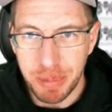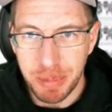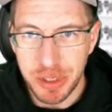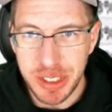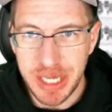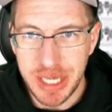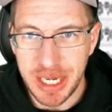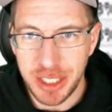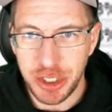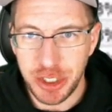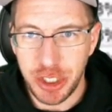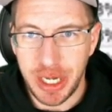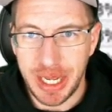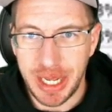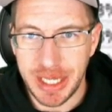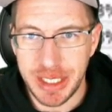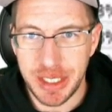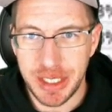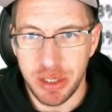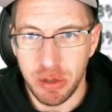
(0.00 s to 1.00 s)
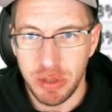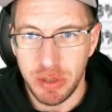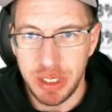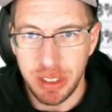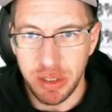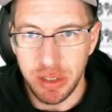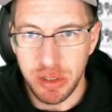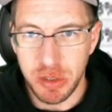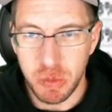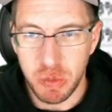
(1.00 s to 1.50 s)
percent chance to
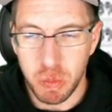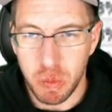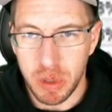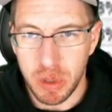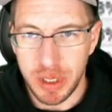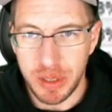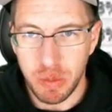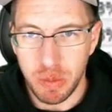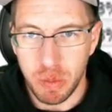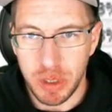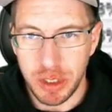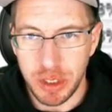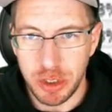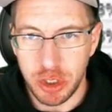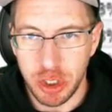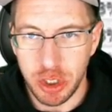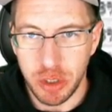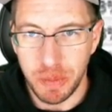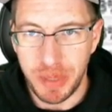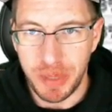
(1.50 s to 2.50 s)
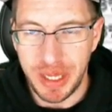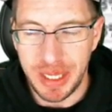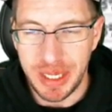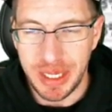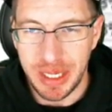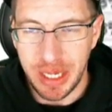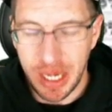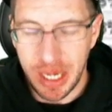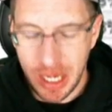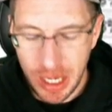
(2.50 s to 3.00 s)
only lose one one troop,
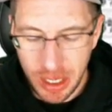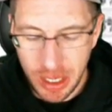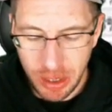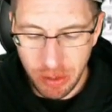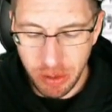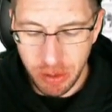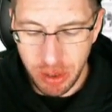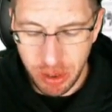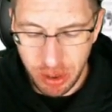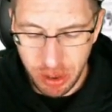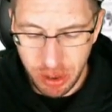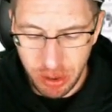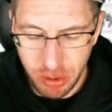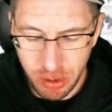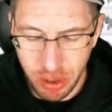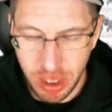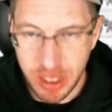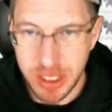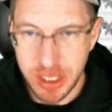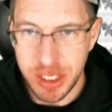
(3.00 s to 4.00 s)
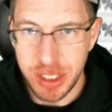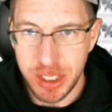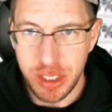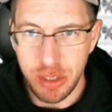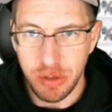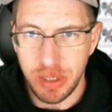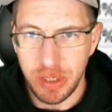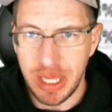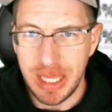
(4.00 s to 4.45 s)
and you you lost two.